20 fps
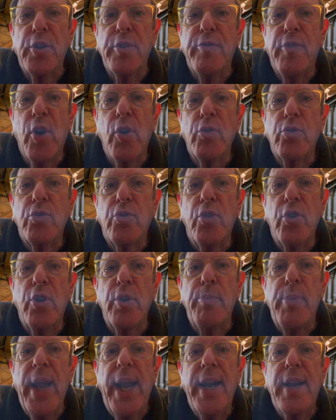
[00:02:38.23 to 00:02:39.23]
vote to
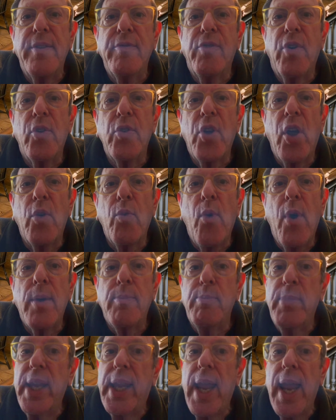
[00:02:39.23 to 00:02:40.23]
debate and vote on
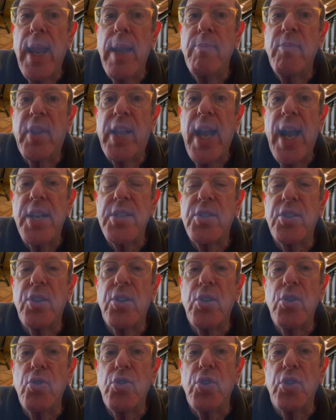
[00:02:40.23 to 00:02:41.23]
what became the
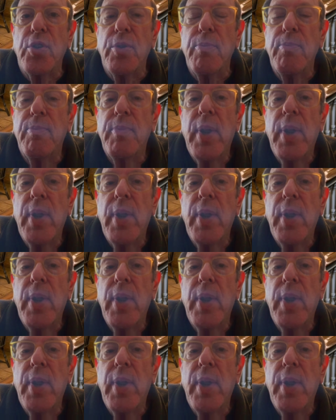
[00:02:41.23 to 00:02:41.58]
Constitution.